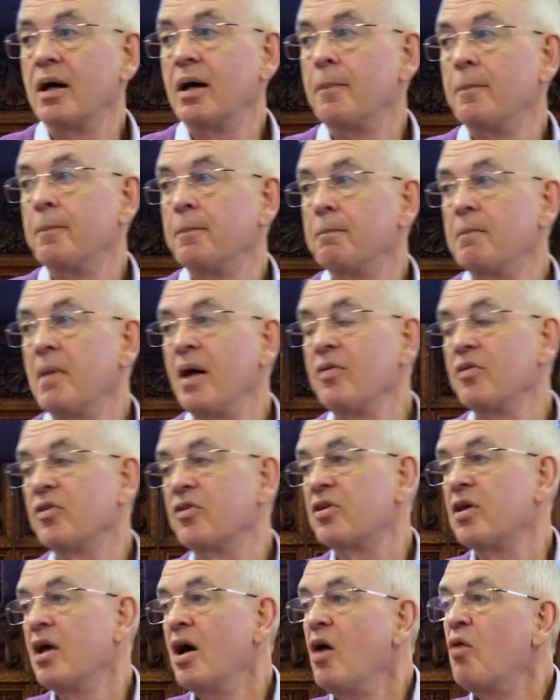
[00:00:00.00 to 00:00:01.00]

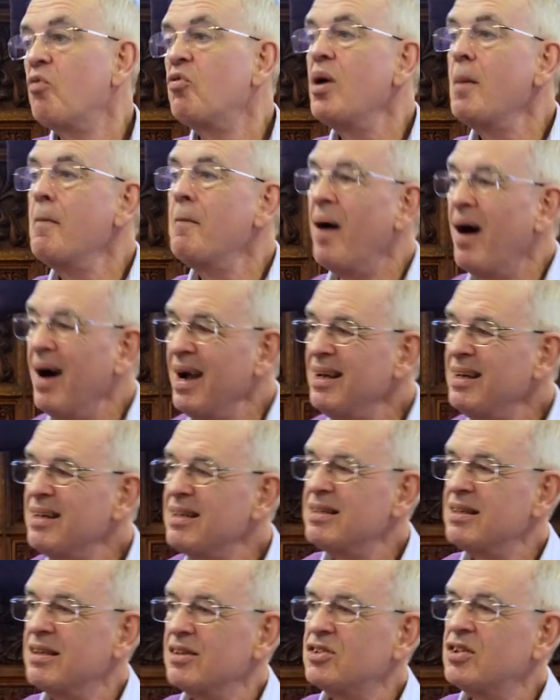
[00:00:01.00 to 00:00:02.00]
month,
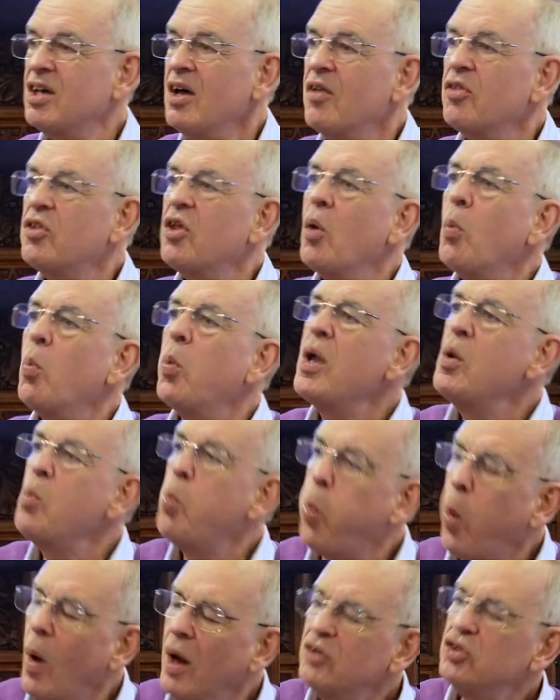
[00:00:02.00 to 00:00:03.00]
reminded us that we
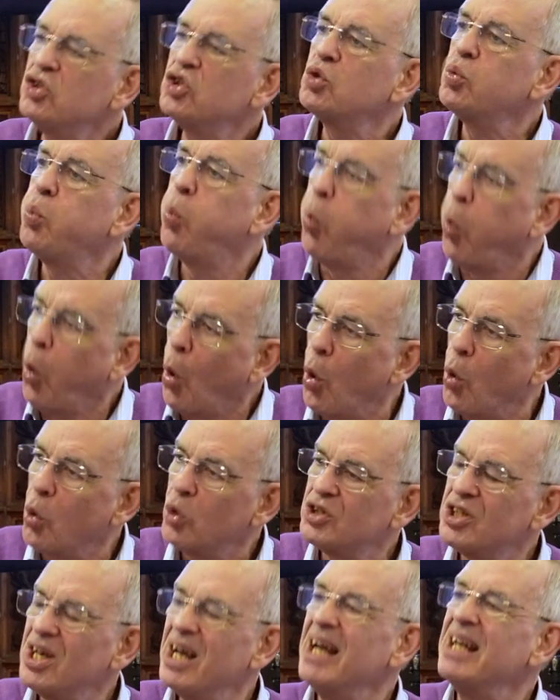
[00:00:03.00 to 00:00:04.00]
once
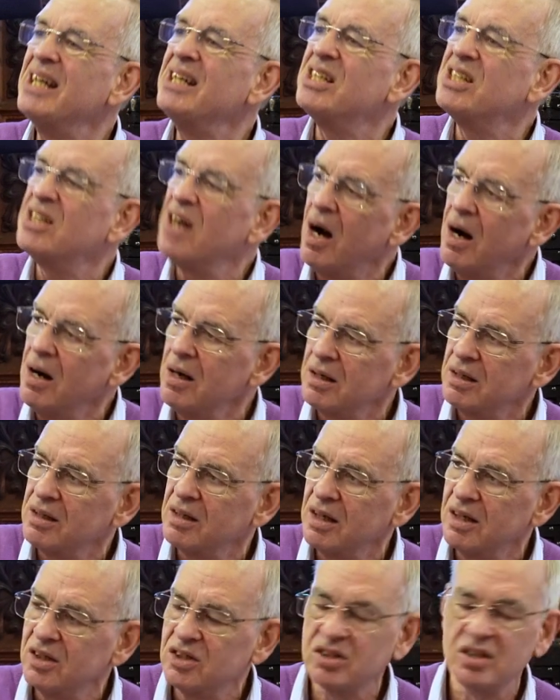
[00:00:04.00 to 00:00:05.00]
walked in
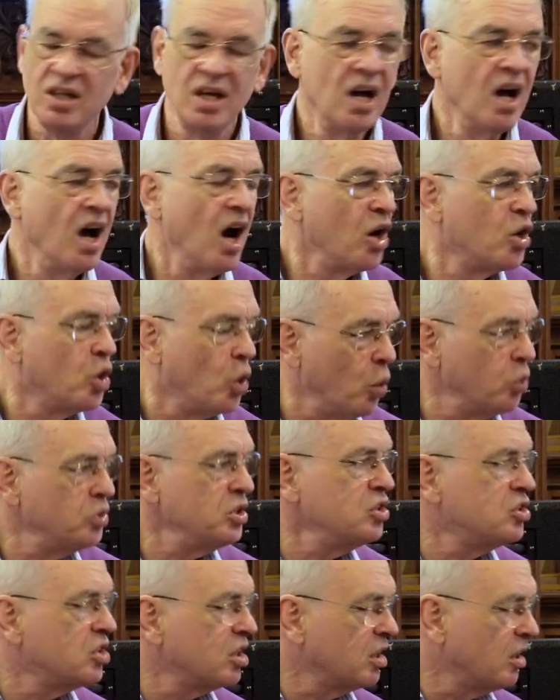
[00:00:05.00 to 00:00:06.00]
darkness
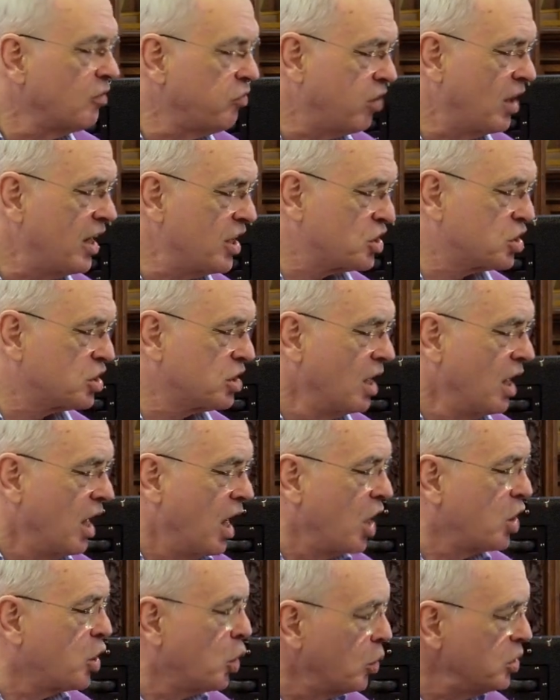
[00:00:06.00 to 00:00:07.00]
according to the flesh,
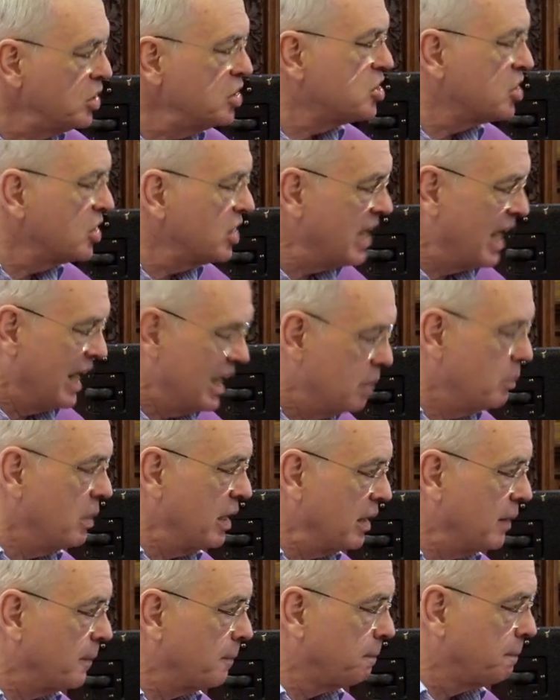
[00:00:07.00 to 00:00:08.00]
according to the
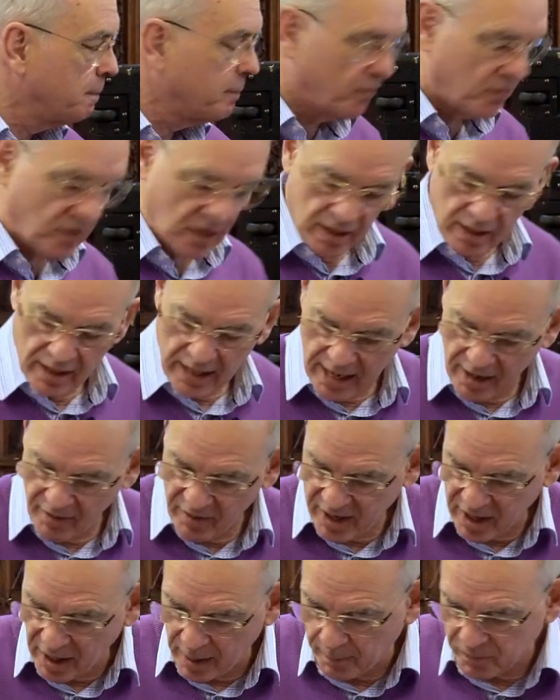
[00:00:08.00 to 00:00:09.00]
enemy. Right, here
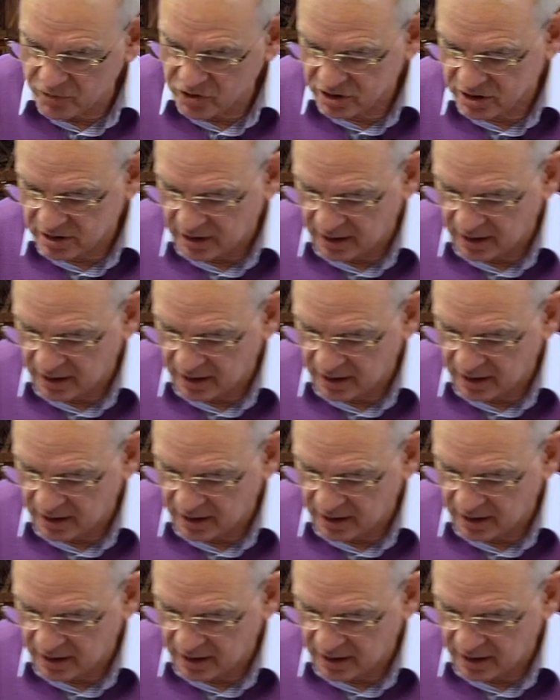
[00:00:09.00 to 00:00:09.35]
it comes.